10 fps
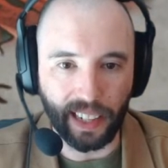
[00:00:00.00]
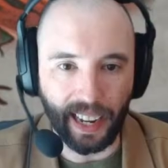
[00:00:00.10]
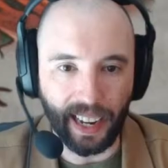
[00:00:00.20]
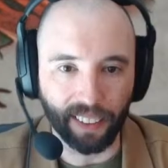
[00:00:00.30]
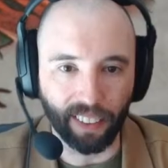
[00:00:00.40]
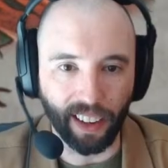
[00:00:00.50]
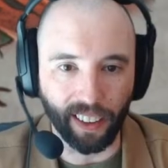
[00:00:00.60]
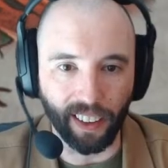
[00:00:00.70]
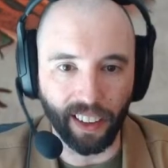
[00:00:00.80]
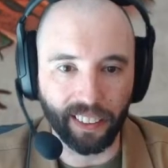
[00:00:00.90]
Yeah, rock
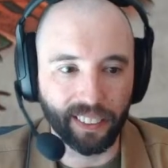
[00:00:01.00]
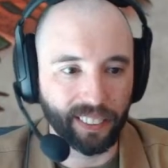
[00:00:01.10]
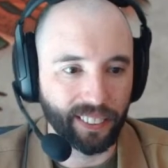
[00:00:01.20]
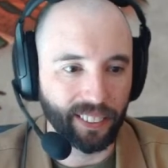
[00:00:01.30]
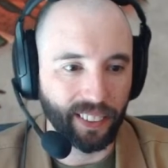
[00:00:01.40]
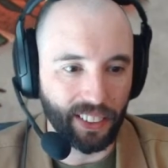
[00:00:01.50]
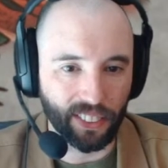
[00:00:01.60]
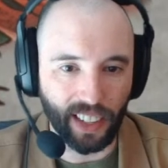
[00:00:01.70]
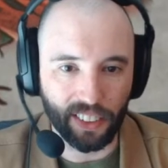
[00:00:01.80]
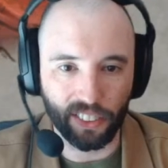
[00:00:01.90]
on.
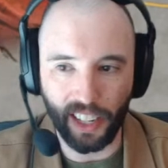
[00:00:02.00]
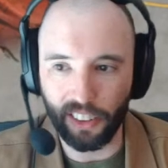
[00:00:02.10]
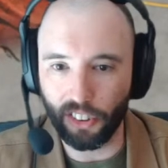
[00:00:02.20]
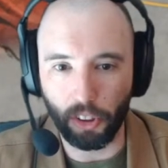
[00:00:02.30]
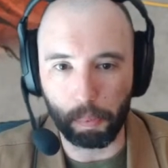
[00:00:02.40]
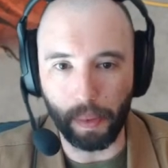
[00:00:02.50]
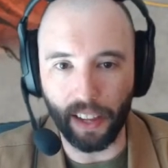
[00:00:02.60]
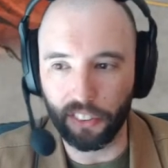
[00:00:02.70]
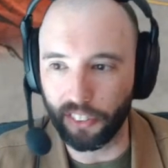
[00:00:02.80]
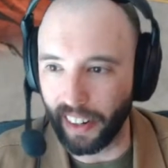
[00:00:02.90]
It's just the
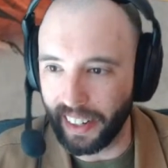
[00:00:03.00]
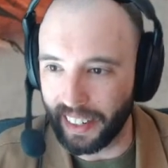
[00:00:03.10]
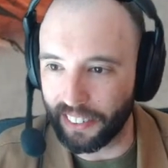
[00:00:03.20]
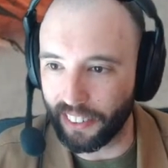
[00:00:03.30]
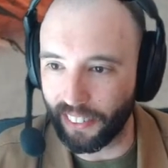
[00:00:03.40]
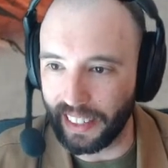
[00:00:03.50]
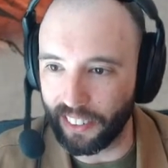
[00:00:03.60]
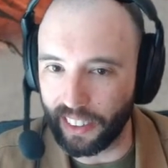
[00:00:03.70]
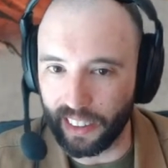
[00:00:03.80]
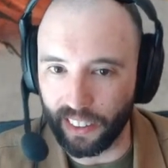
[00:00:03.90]
best, right? It's so
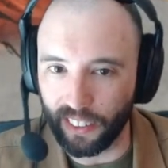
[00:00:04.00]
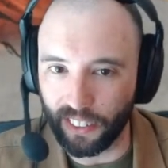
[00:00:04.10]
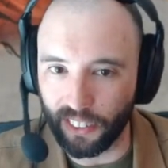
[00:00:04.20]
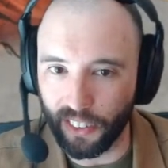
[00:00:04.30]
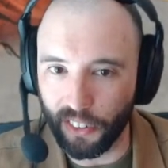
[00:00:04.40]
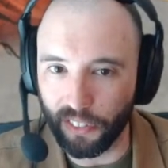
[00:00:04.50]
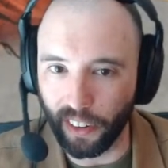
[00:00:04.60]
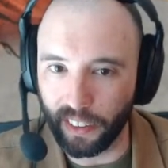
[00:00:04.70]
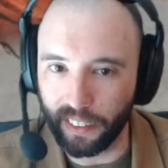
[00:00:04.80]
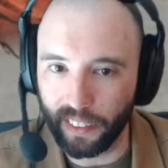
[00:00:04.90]
easy to use. It's so fun.